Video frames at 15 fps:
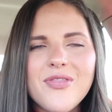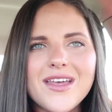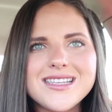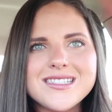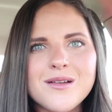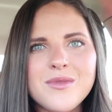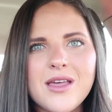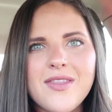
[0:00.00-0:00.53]

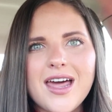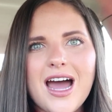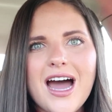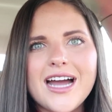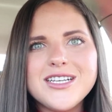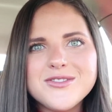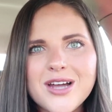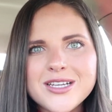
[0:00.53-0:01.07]
that's something that
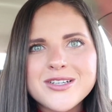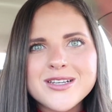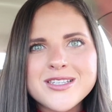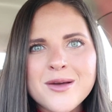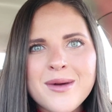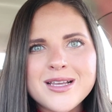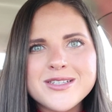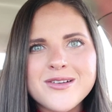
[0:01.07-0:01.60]
I treasure
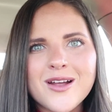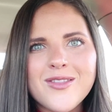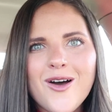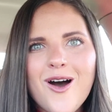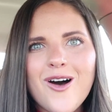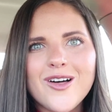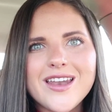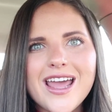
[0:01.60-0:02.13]
so much during
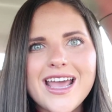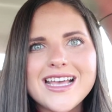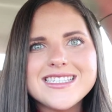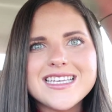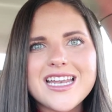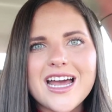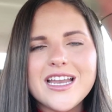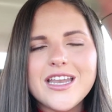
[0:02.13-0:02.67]
the
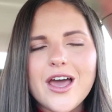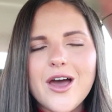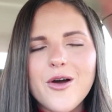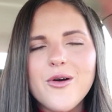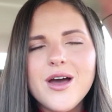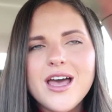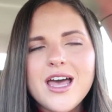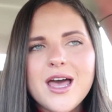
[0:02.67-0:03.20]
holidays. And I
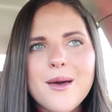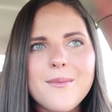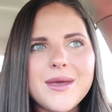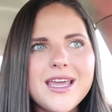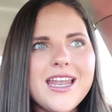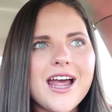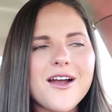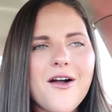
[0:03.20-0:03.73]
know
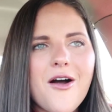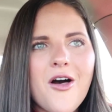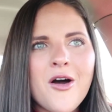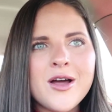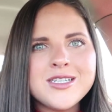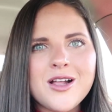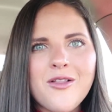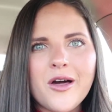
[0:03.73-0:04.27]
being at
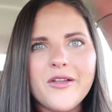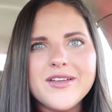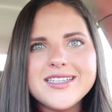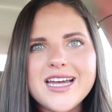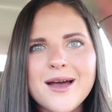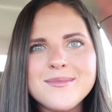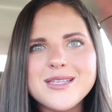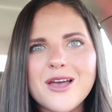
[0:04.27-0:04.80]
college, a lot of
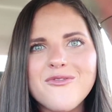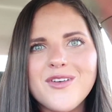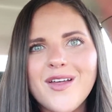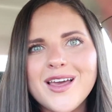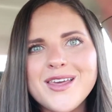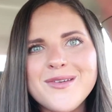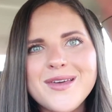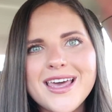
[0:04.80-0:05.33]
the times I
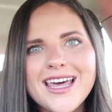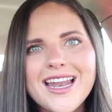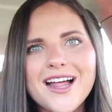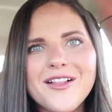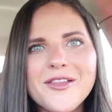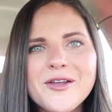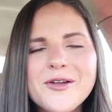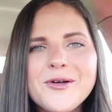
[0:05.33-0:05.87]
feel like you get
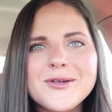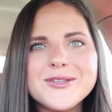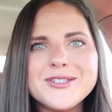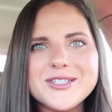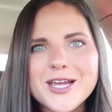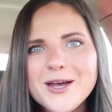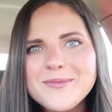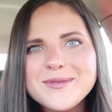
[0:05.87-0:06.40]
a little
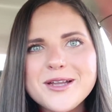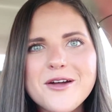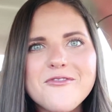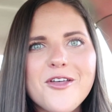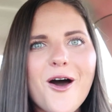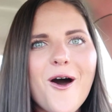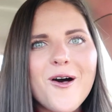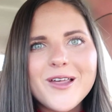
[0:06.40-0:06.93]
gypped
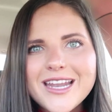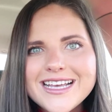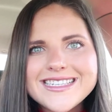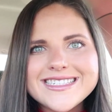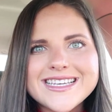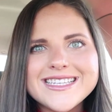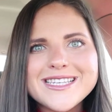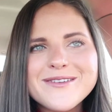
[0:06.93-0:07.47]
of the holiday
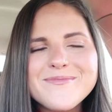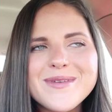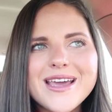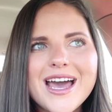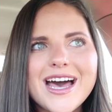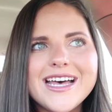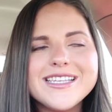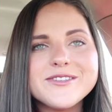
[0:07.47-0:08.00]
season,
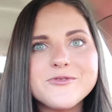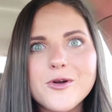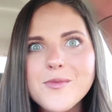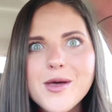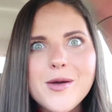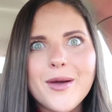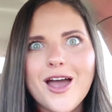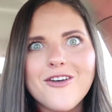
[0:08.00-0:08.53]
because
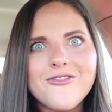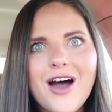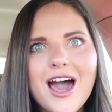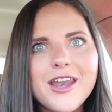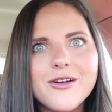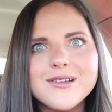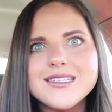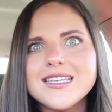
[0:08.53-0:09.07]
normally we have
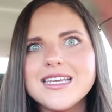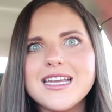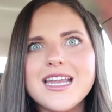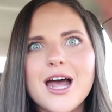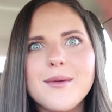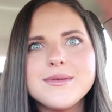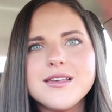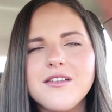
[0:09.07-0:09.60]
finals leading
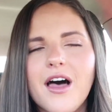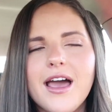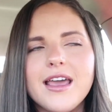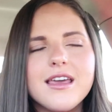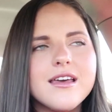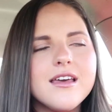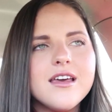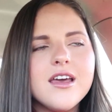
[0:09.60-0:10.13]
up to
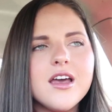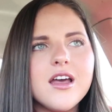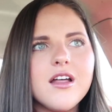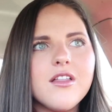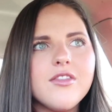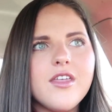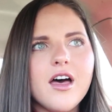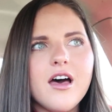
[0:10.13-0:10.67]
like
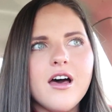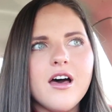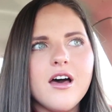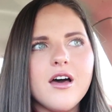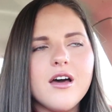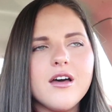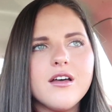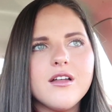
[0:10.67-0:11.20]

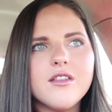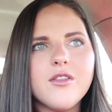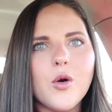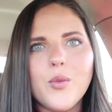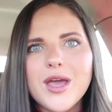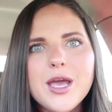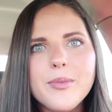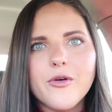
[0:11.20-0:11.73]

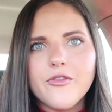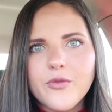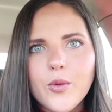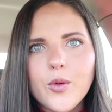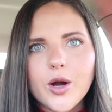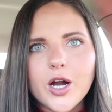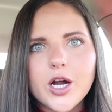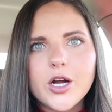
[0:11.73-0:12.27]
the week
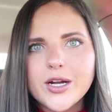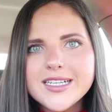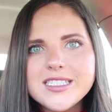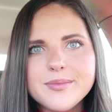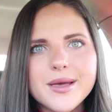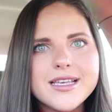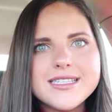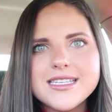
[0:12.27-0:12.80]
before
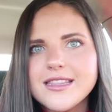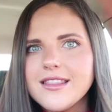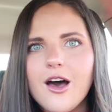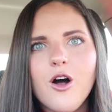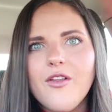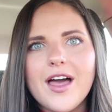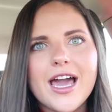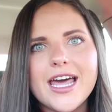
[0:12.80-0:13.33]
Christmas and
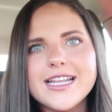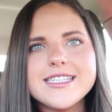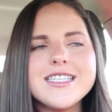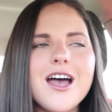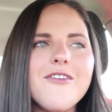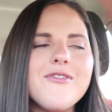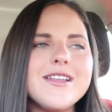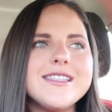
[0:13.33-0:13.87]
all that kind of
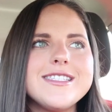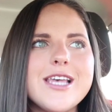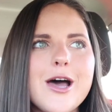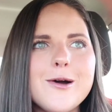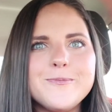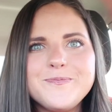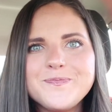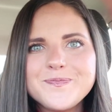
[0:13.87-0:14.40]
stuff. And
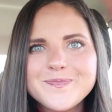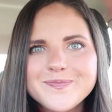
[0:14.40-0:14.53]
so